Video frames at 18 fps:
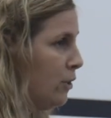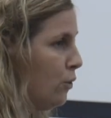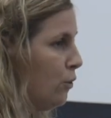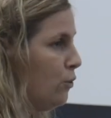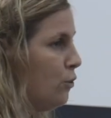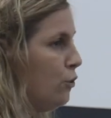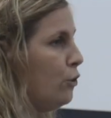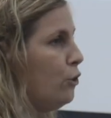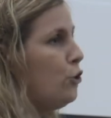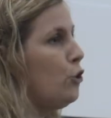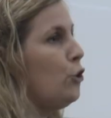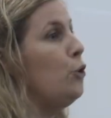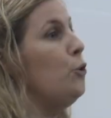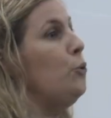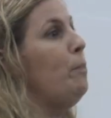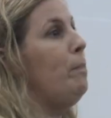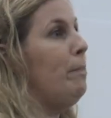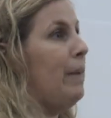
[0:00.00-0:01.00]
So those are the
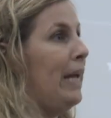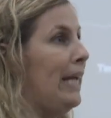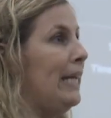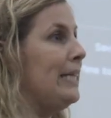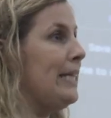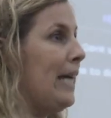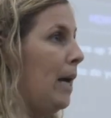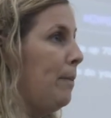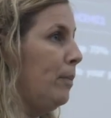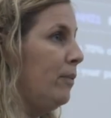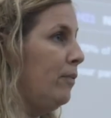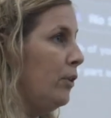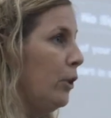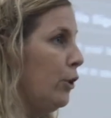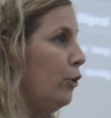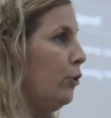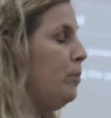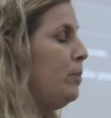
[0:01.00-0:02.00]
two main type of
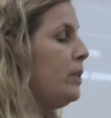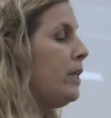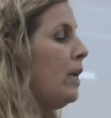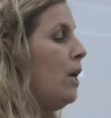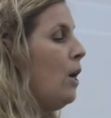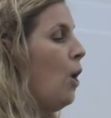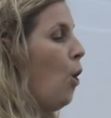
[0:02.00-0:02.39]
lubes.